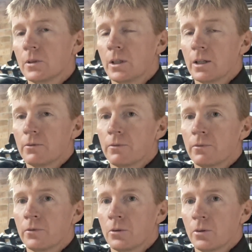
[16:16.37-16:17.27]
you know,
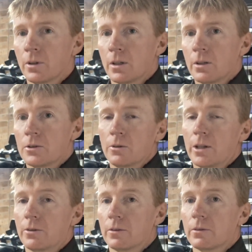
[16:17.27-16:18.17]
for
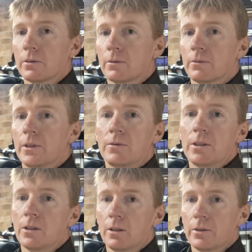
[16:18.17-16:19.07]

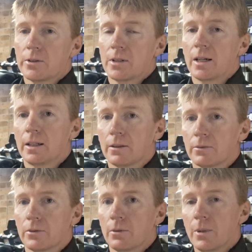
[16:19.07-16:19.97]
$250, say,
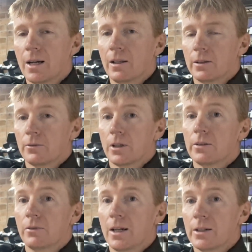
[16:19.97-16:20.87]
for a mail-in
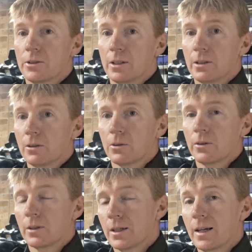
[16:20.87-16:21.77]
reflash, and you look at
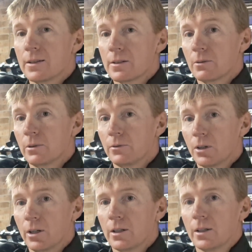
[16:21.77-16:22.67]
the gains that we've
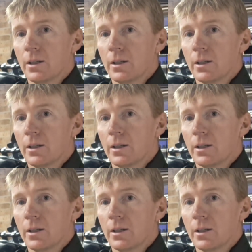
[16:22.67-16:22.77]
got,